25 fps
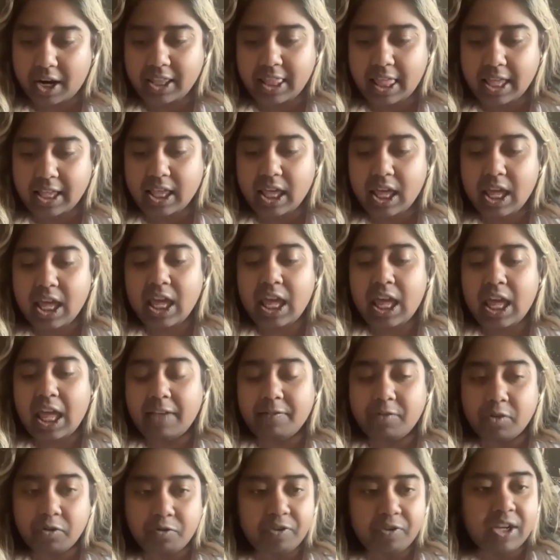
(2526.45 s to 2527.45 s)
Like if
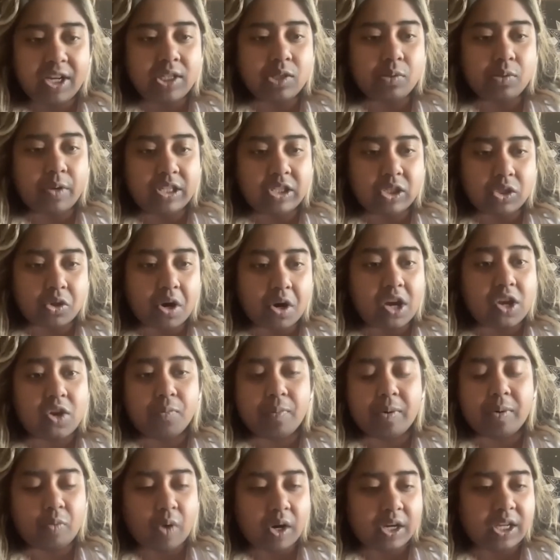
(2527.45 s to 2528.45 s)
you finish one story, you've
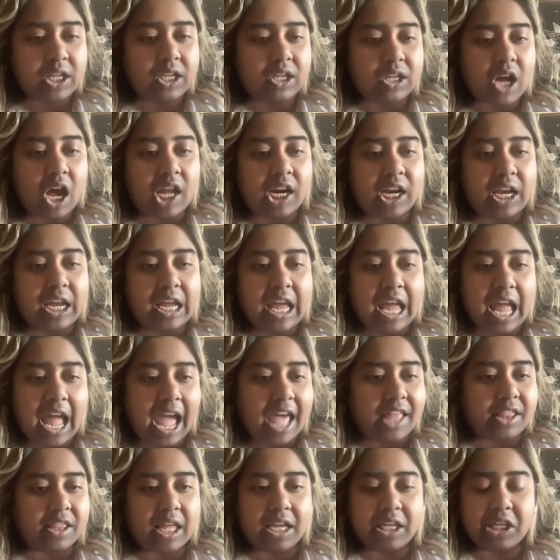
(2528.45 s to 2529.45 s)
been working on it
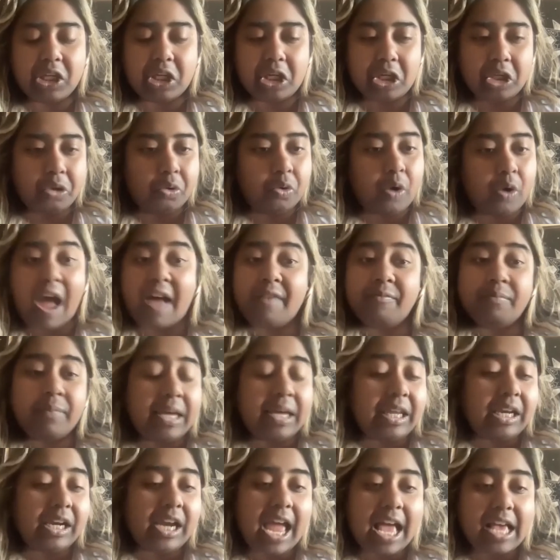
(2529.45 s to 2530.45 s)
and like you have
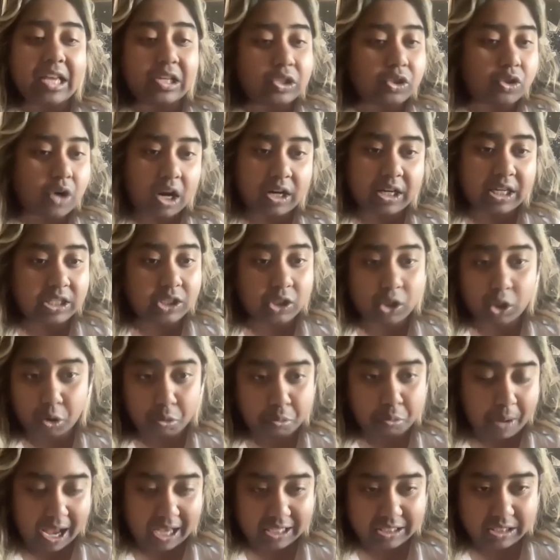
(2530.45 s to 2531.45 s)
made it as strong as you
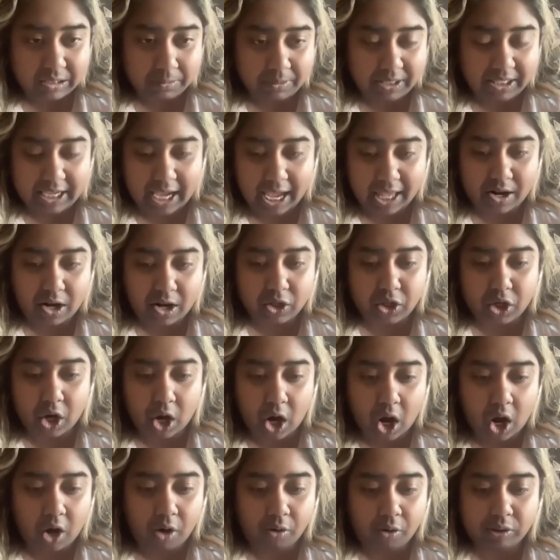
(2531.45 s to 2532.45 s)
possibly can on your
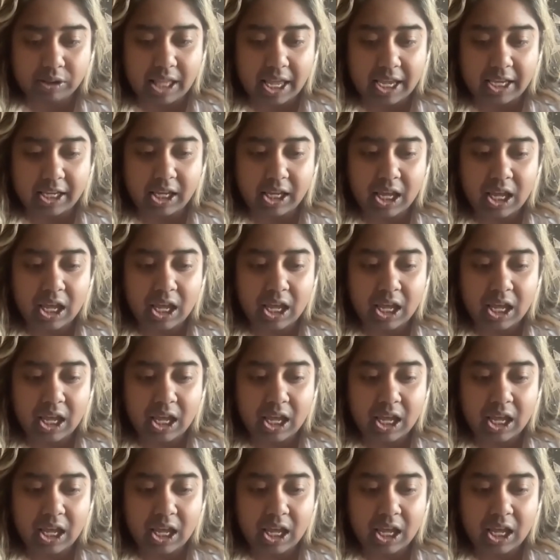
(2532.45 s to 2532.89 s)
own, like